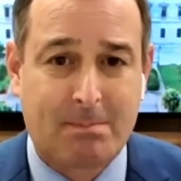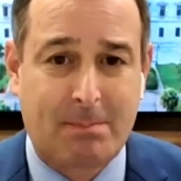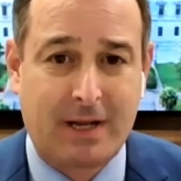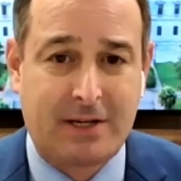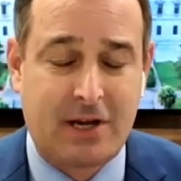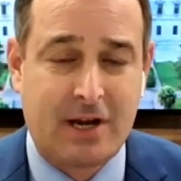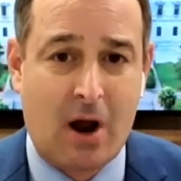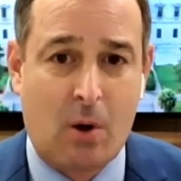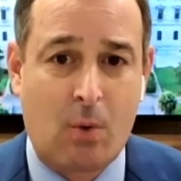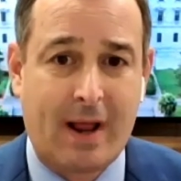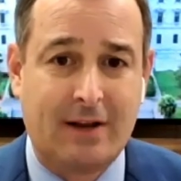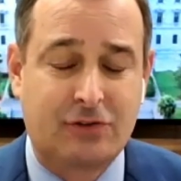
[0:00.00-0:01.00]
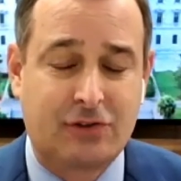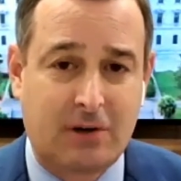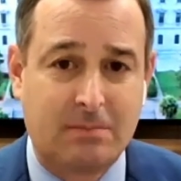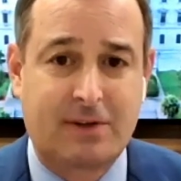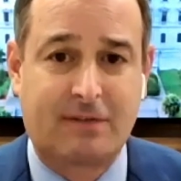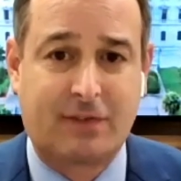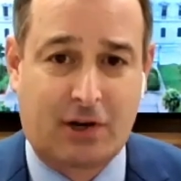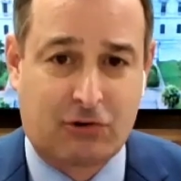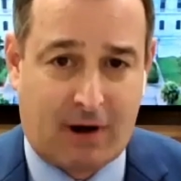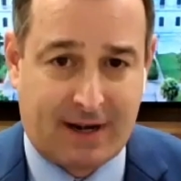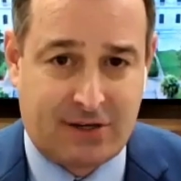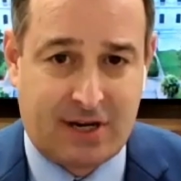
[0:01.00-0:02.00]
But, you know, in terms of the
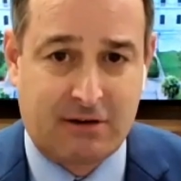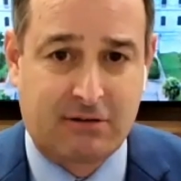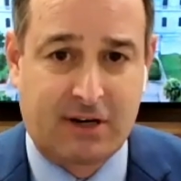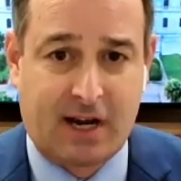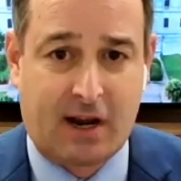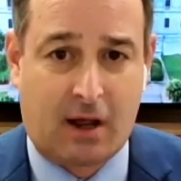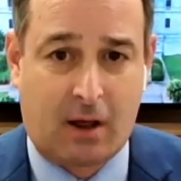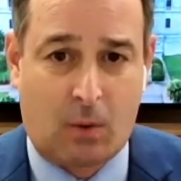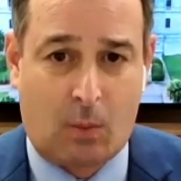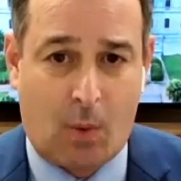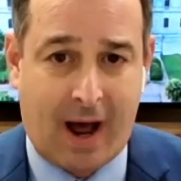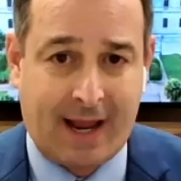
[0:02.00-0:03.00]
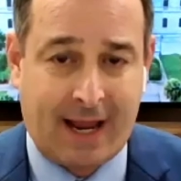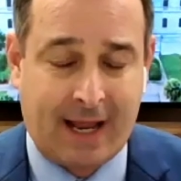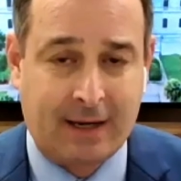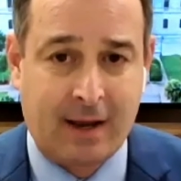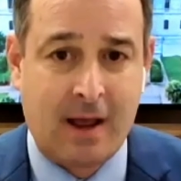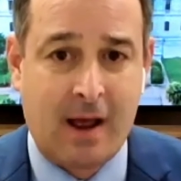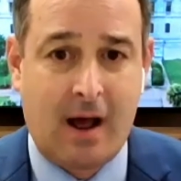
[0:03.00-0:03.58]
criteria, Wyatt,